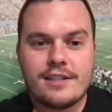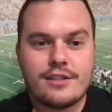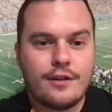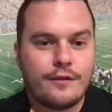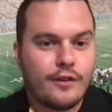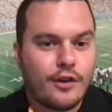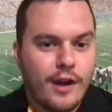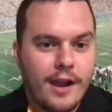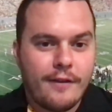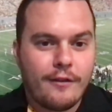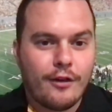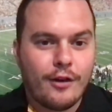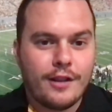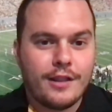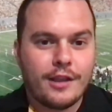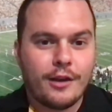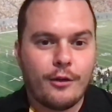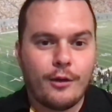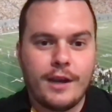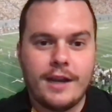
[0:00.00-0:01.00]
So if you're ever in
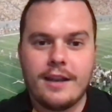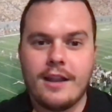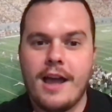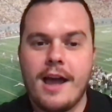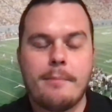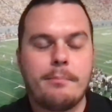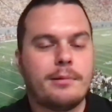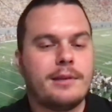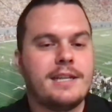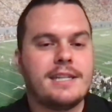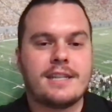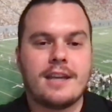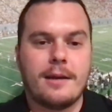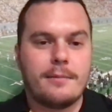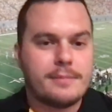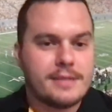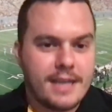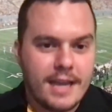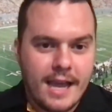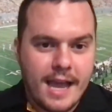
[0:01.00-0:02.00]
the green lot, please
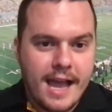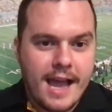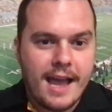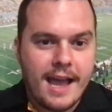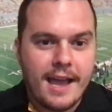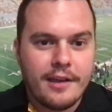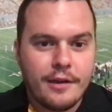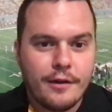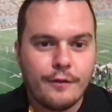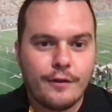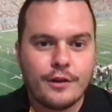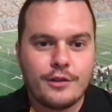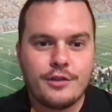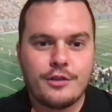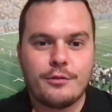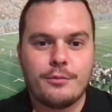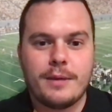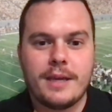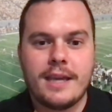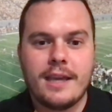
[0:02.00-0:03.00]
come say hi over
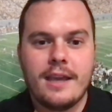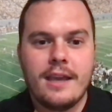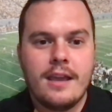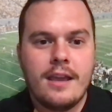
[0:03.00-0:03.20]
to me,